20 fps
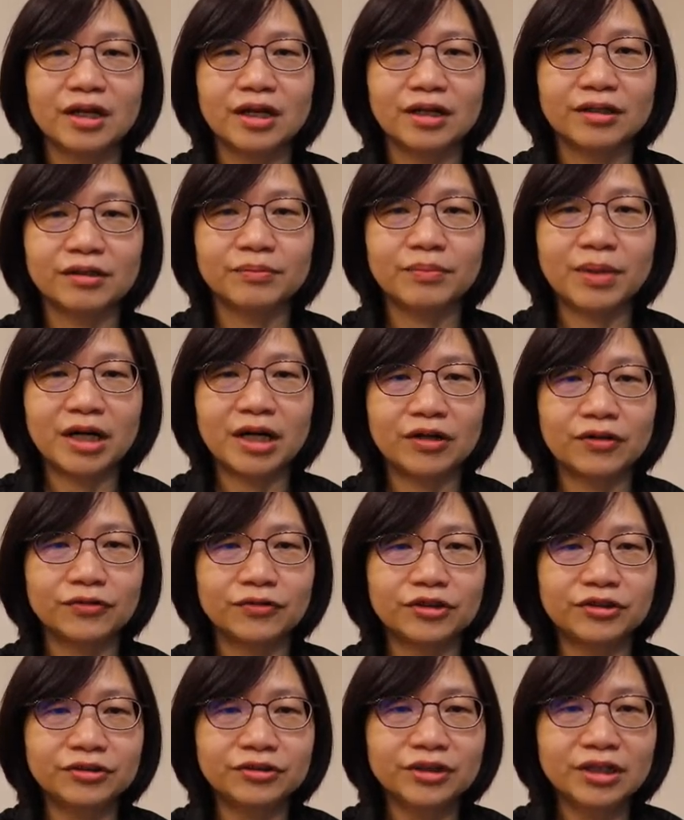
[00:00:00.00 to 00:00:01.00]
of
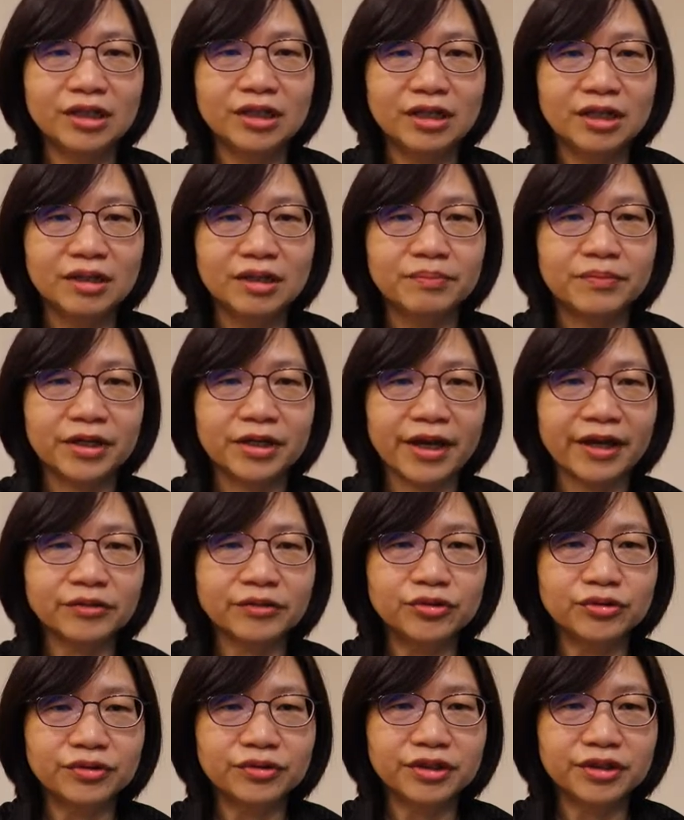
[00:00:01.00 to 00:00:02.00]
power, but
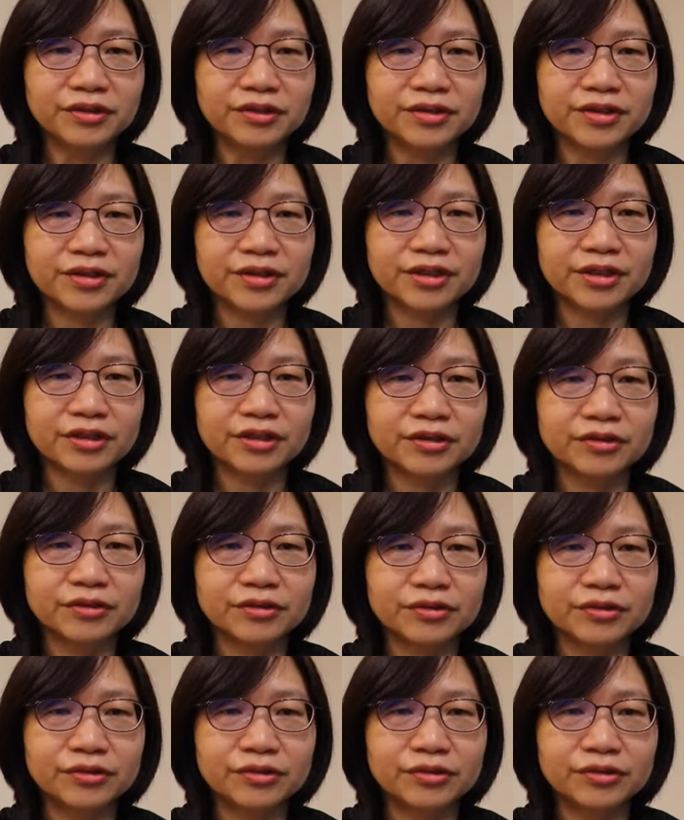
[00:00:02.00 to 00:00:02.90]
actually there are